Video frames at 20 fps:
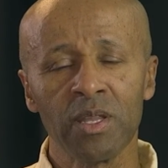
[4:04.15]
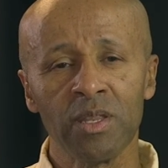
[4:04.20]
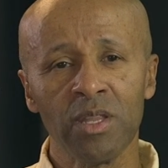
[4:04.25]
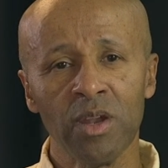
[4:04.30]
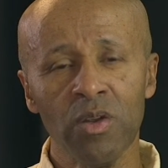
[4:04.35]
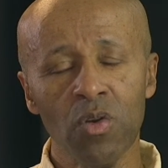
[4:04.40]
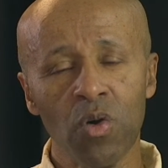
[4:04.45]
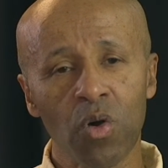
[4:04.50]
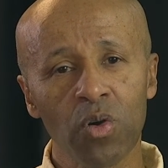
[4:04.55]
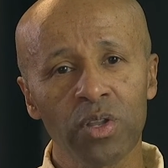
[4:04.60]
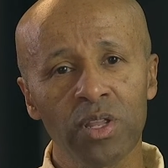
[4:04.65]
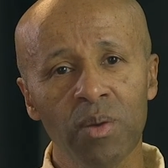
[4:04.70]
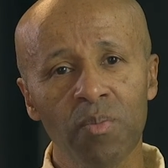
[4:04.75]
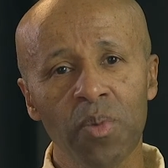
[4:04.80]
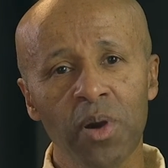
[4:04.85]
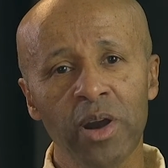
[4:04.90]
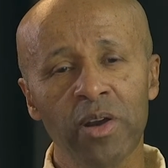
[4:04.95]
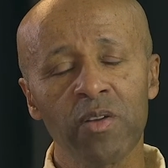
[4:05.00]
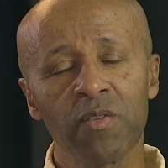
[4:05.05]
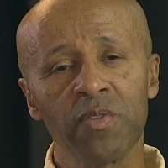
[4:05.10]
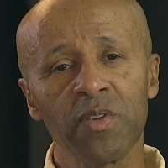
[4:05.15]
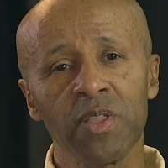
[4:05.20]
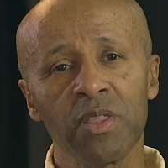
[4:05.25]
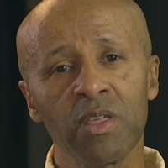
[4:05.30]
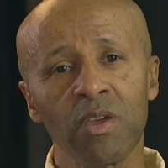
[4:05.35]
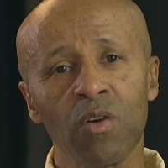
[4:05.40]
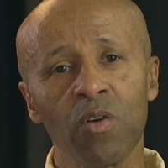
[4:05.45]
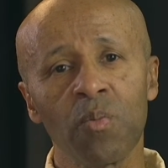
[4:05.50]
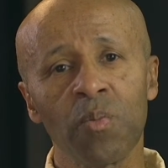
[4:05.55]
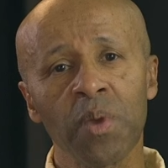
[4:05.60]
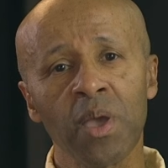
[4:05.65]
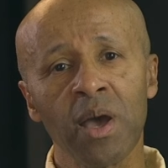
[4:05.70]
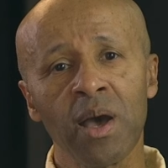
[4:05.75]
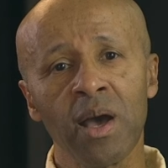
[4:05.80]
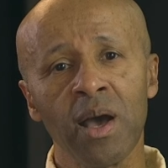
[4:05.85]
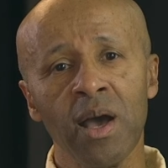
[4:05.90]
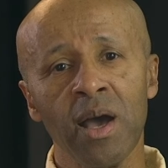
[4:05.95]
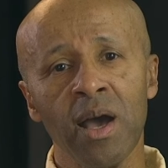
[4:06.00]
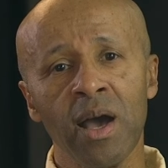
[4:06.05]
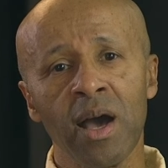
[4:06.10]
The northern part of
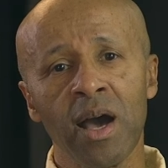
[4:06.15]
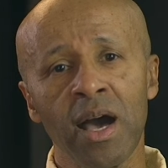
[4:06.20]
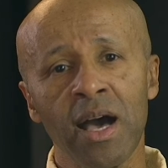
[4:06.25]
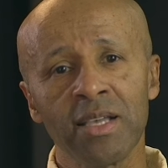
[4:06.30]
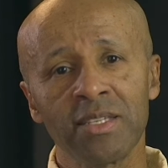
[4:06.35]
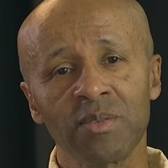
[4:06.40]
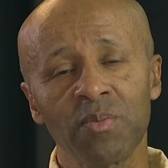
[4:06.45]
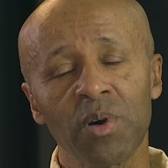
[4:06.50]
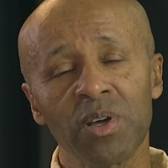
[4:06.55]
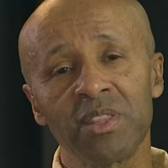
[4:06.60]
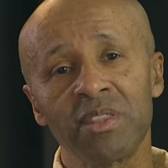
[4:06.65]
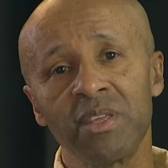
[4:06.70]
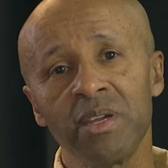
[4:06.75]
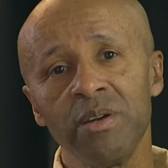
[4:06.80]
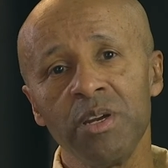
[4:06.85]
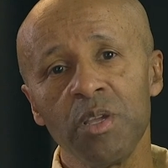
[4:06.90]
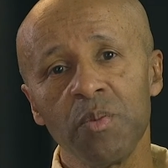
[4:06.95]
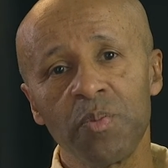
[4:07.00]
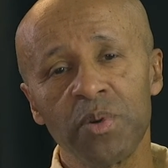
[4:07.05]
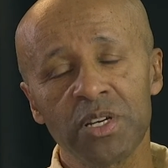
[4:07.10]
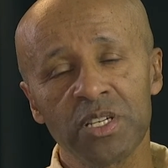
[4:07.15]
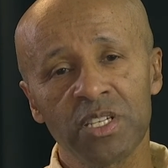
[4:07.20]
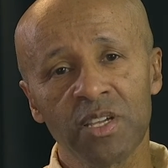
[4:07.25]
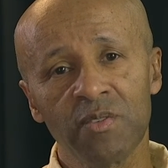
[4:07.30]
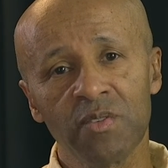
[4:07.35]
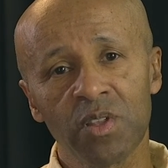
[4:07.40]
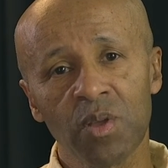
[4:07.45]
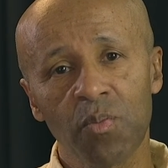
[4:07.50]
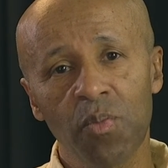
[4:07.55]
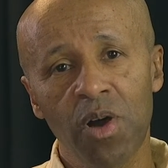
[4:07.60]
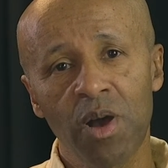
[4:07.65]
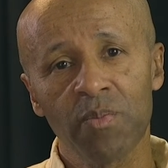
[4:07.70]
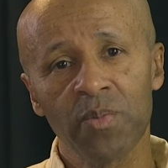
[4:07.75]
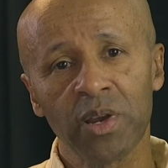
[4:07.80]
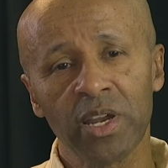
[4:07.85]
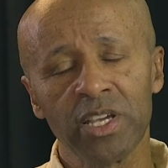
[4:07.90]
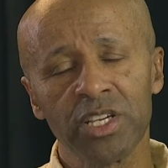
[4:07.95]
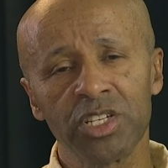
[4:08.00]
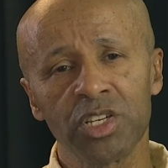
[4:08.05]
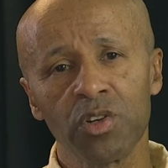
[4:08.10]
Ethiopia has about 30% of the
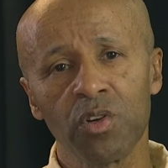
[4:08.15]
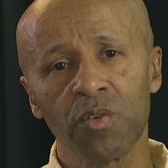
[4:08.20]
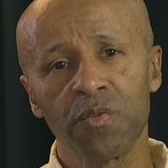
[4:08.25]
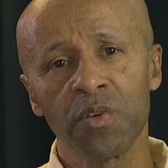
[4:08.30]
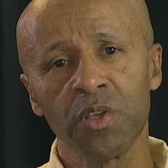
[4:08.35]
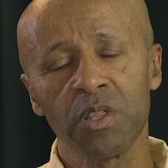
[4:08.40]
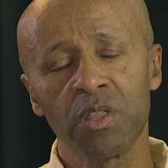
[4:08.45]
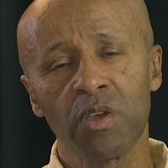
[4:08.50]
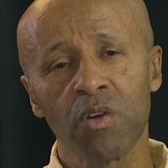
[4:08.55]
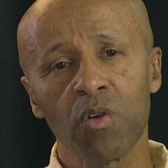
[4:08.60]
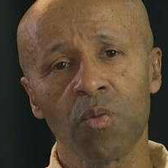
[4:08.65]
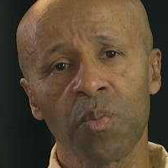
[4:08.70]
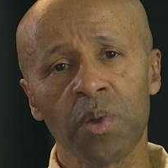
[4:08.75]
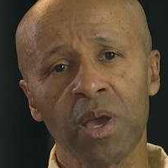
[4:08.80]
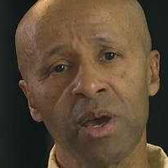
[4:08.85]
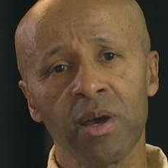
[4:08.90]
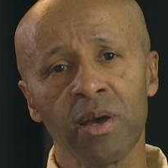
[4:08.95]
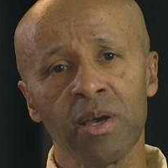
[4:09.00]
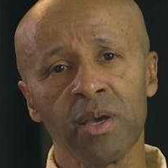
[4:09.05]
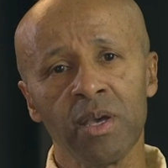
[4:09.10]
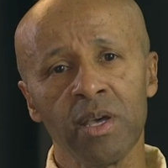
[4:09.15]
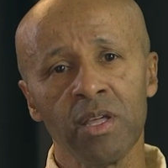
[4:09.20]
population of Ethiopia.